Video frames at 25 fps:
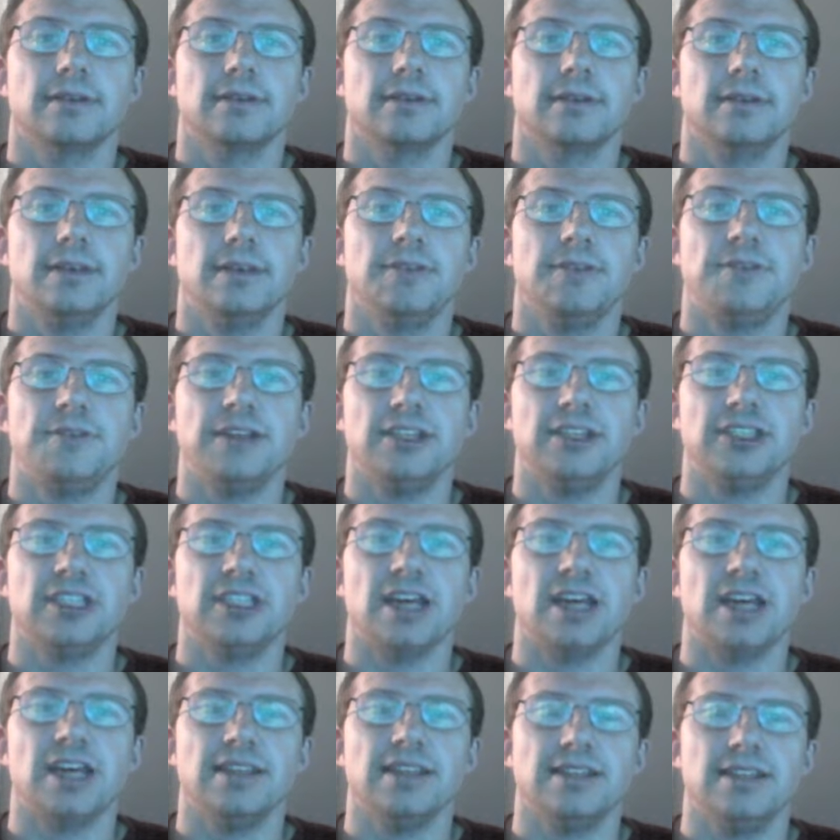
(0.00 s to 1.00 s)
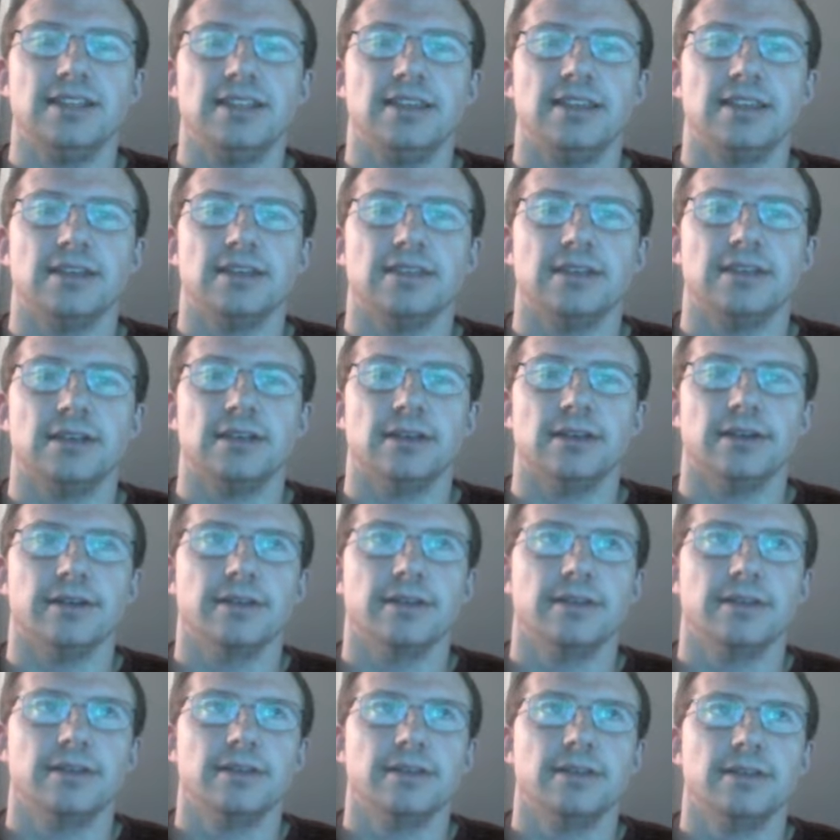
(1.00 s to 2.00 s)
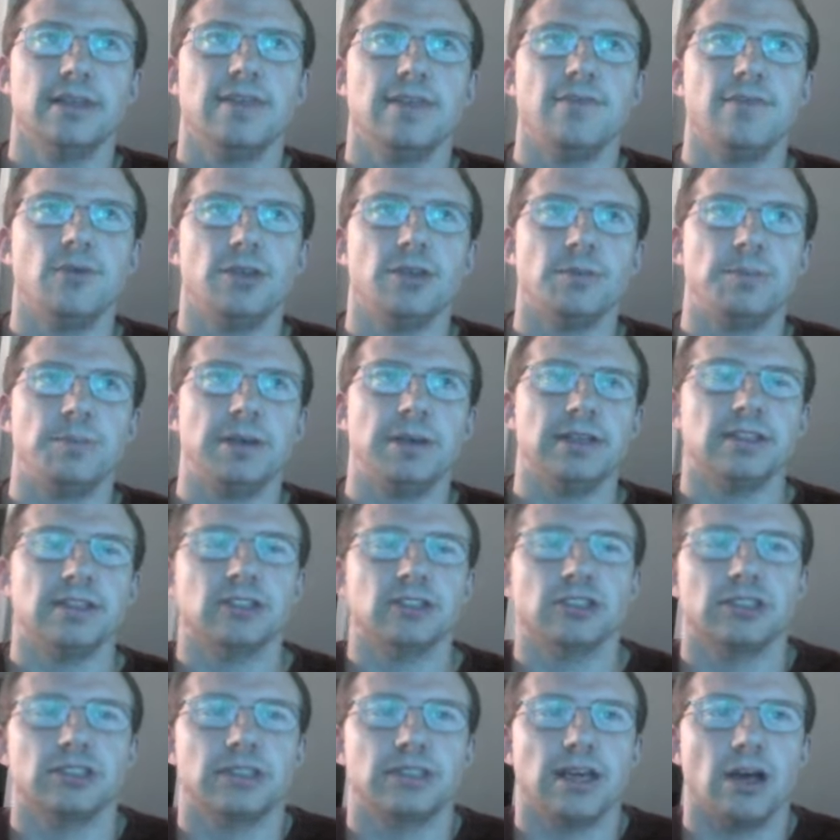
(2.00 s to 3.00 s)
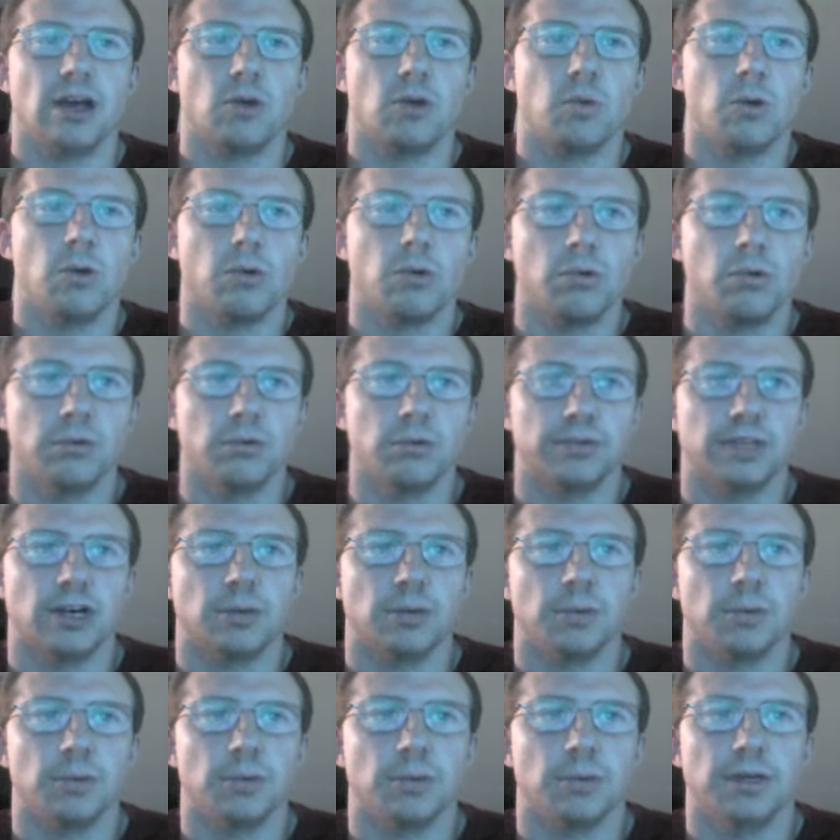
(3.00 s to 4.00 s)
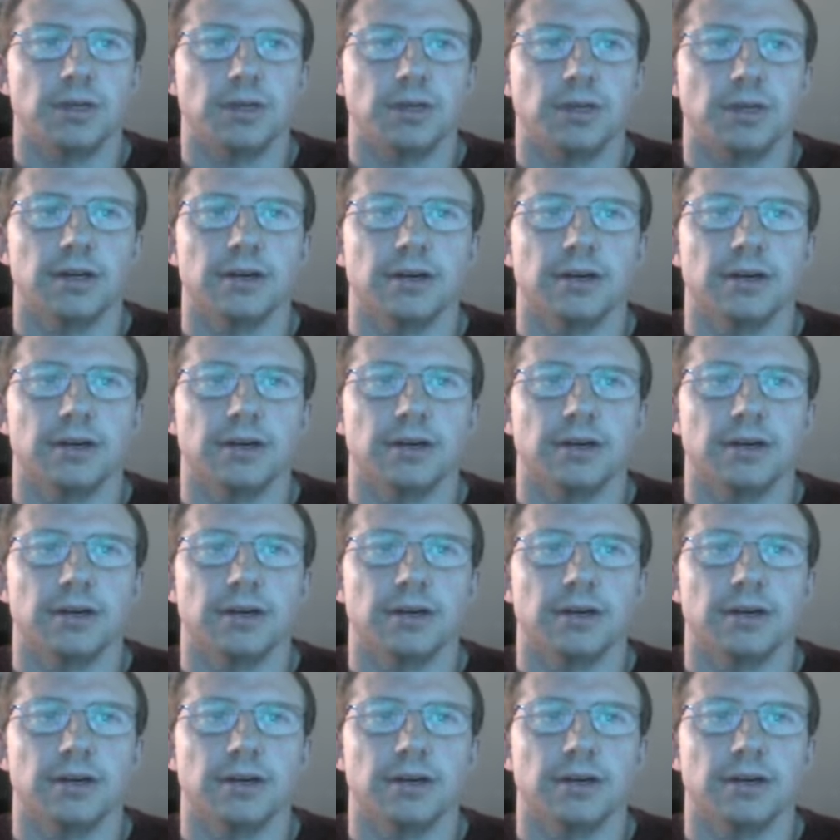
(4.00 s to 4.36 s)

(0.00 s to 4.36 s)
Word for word: He finished 19th this year, even mm-hmm. with it being such a, a quote unquote terrible year